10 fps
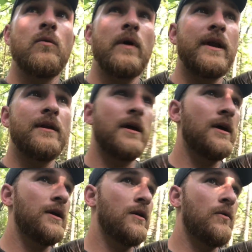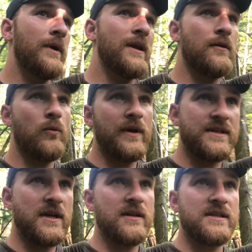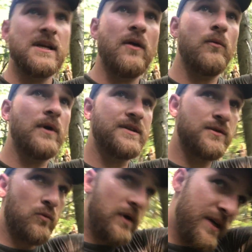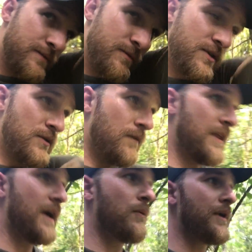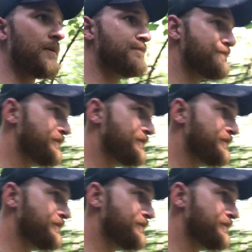wind, we get our winds out of the southwest or west, which is over that way,